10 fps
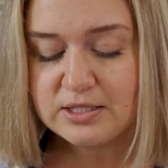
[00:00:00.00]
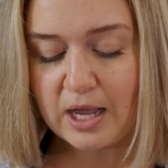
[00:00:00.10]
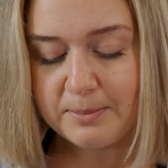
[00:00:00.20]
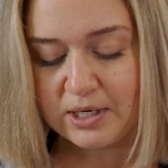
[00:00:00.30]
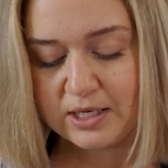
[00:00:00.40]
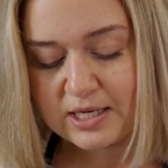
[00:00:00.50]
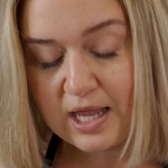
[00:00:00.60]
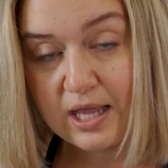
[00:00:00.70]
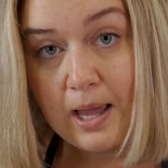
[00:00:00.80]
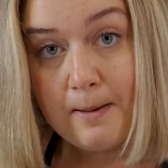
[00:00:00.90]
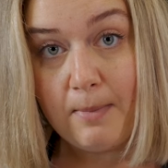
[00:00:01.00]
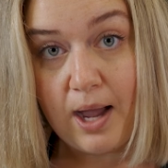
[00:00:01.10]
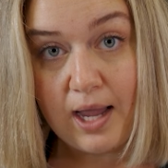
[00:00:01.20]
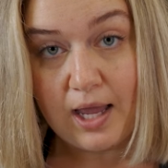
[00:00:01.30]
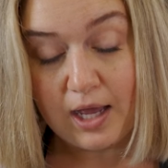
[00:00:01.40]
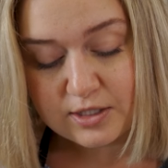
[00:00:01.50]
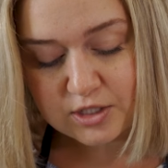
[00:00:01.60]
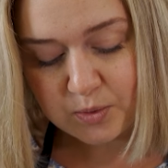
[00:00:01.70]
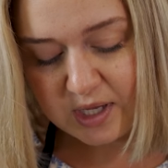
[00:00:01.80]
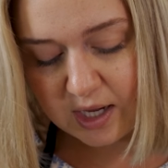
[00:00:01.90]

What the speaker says: So I'm gonna take my sweet